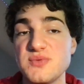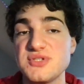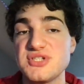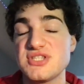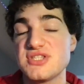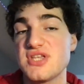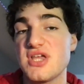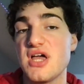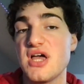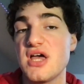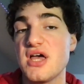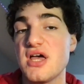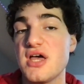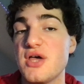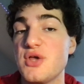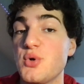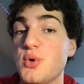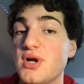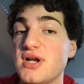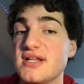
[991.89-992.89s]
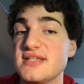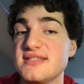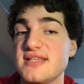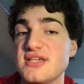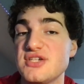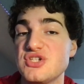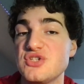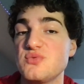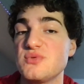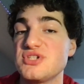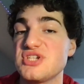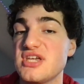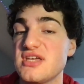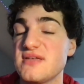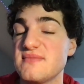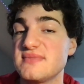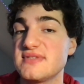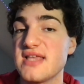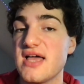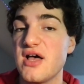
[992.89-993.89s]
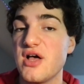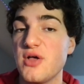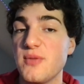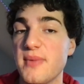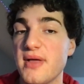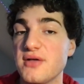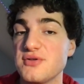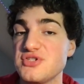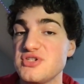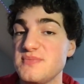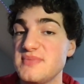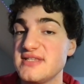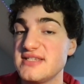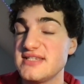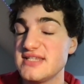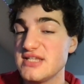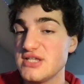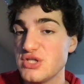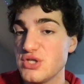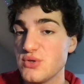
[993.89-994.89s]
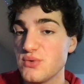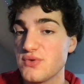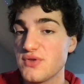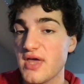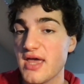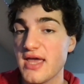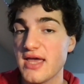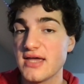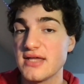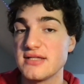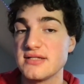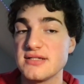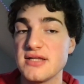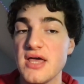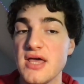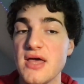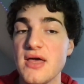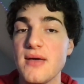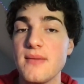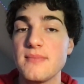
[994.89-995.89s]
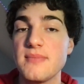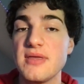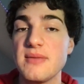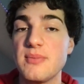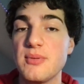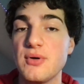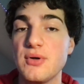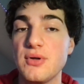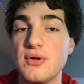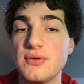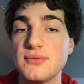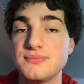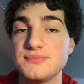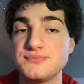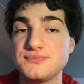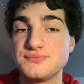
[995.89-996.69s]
which is an organization which aims to help LGBT youth and people